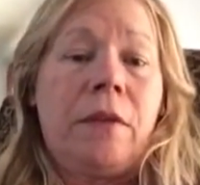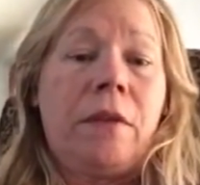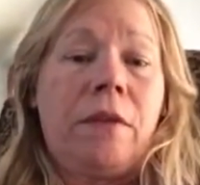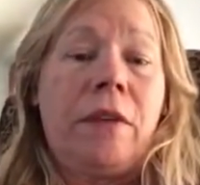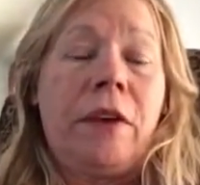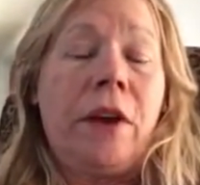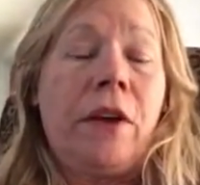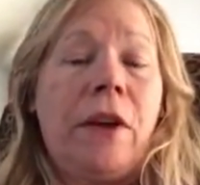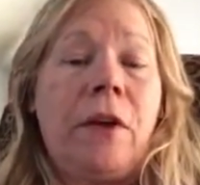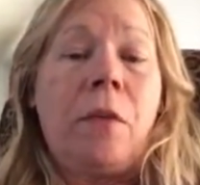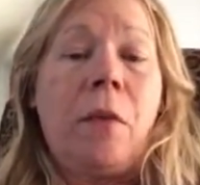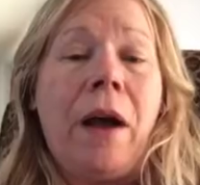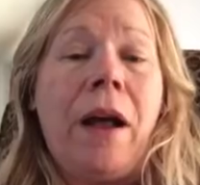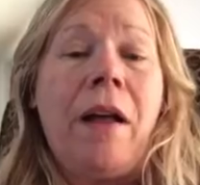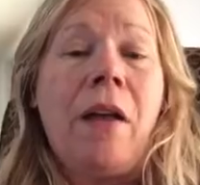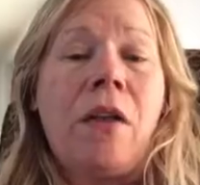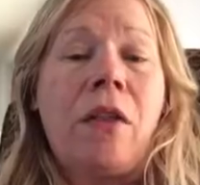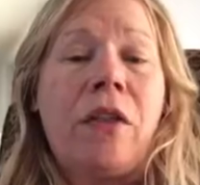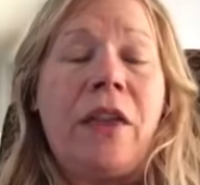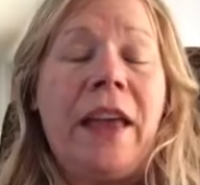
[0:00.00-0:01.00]
very
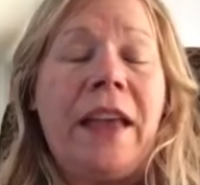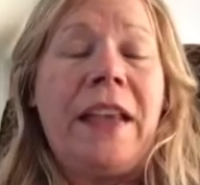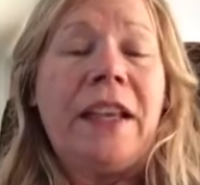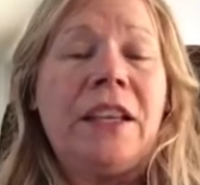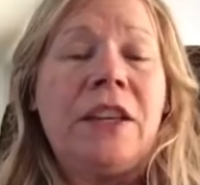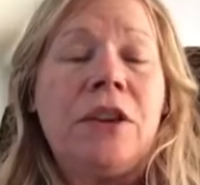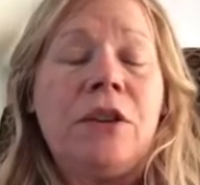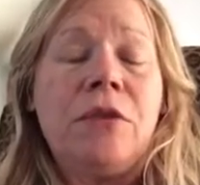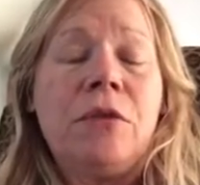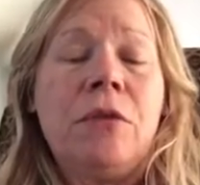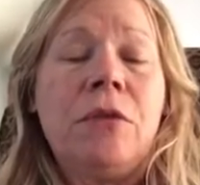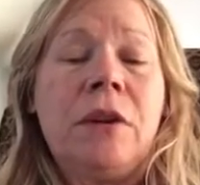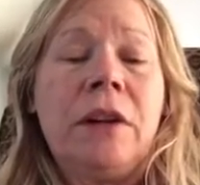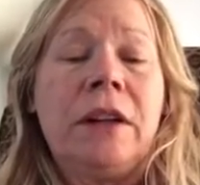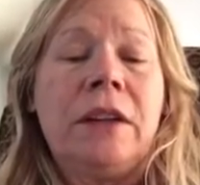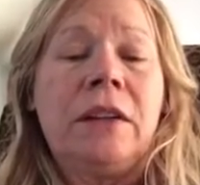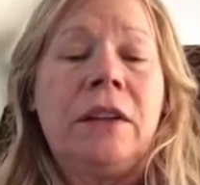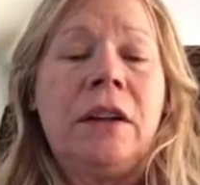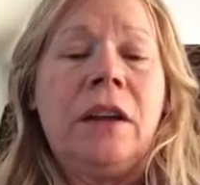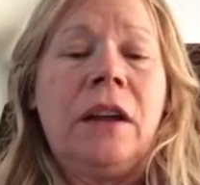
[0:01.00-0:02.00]
well, thank you.
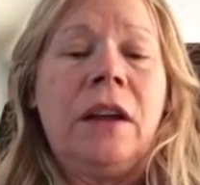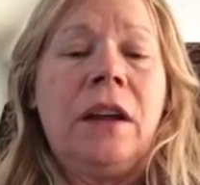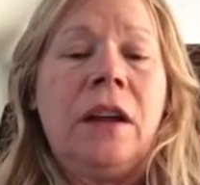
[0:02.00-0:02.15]
And,